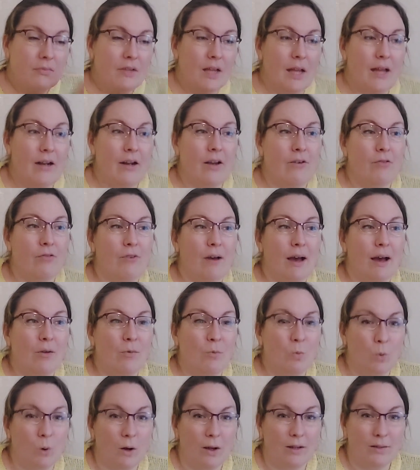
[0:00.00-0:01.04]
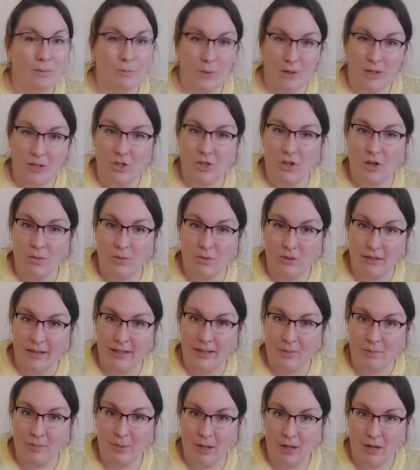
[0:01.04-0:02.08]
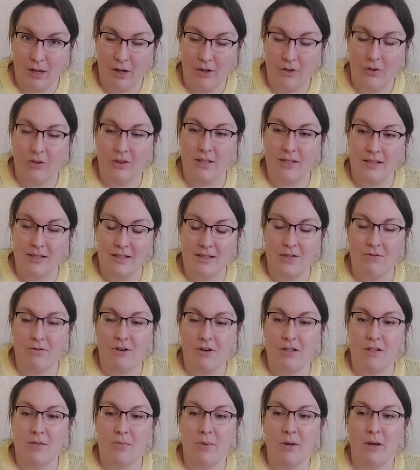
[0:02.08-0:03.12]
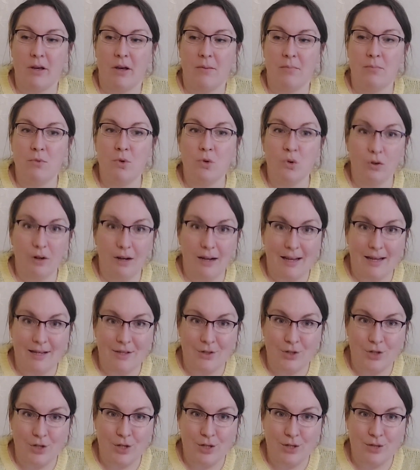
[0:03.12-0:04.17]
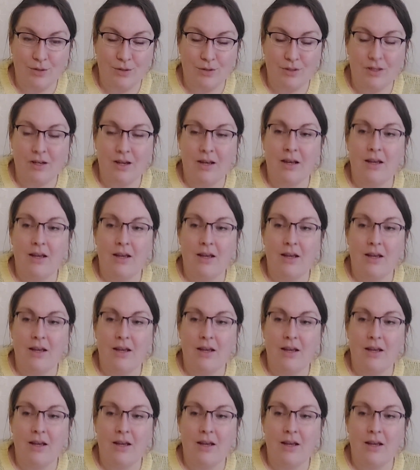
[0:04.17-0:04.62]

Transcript: And I found one, which I will link below, and this is the recipe I more or less used.